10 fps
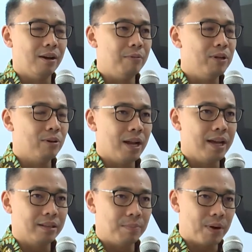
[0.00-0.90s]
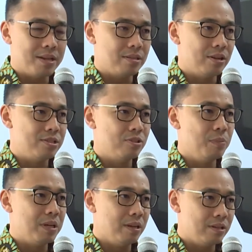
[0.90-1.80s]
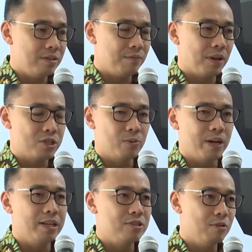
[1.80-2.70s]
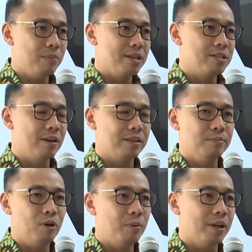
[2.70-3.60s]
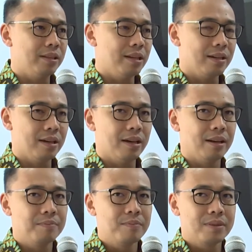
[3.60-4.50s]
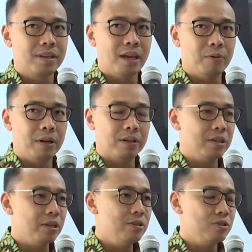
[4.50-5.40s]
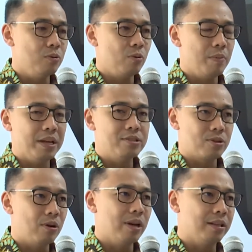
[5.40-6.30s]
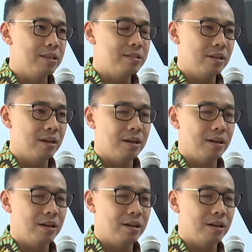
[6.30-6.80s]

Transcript: We don't like the price surge to be fluctuating too much. So at the moment, I think it will continue to remain strong, at least